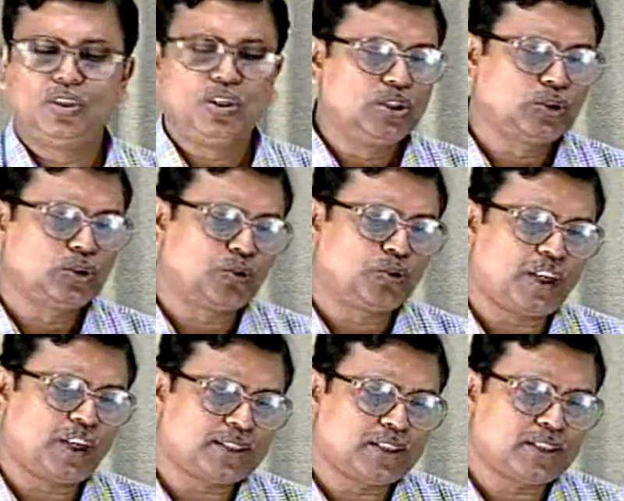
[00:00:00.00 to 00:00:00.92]
So,
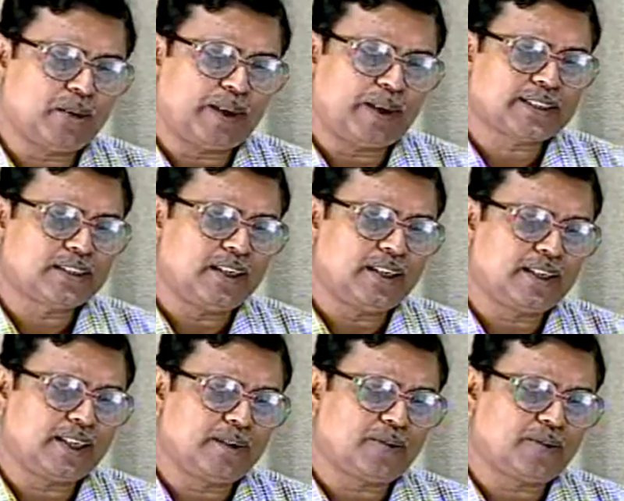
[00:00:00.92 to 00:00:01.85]
first you have
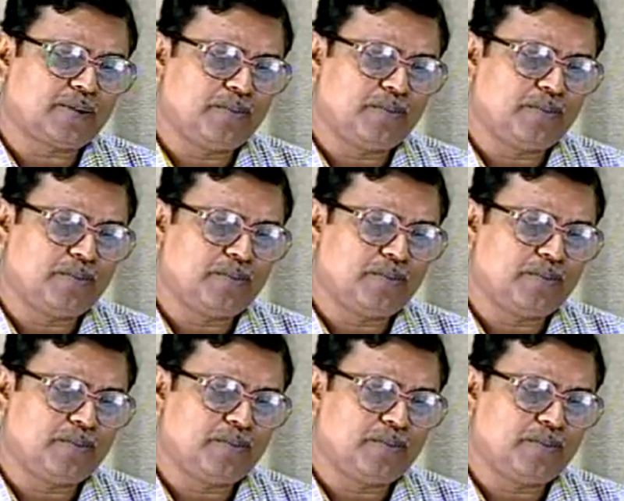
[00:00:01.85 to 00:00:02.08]
accelerated from